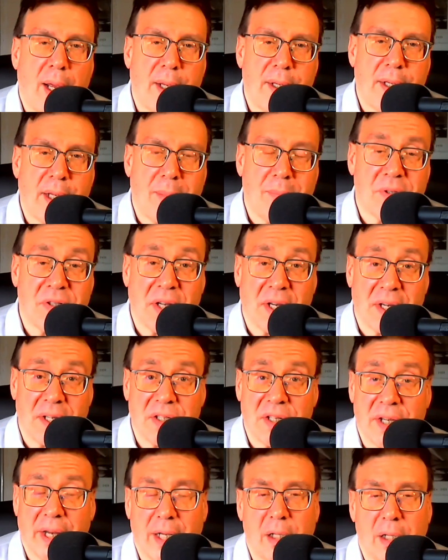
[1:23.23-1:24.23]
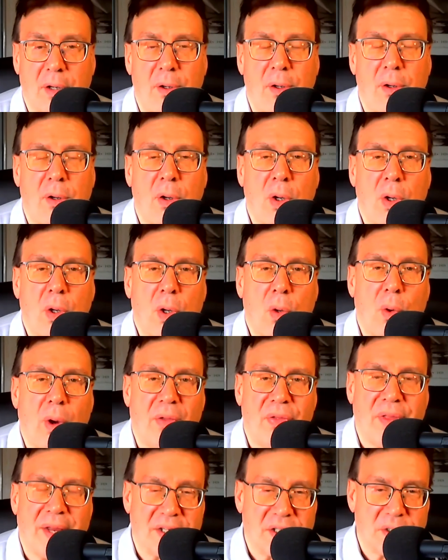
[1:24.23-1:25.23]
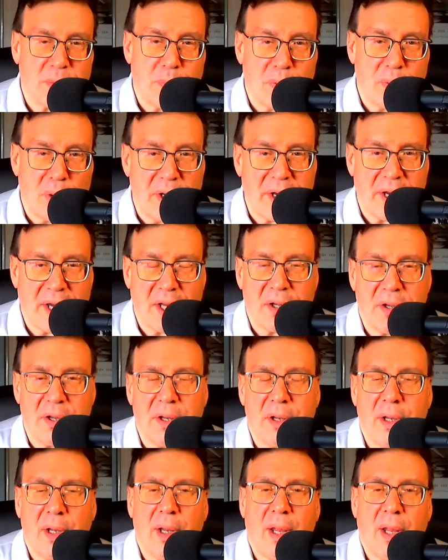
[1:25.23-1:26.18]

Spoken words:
named Zig Ziglar, who I think is brilliant,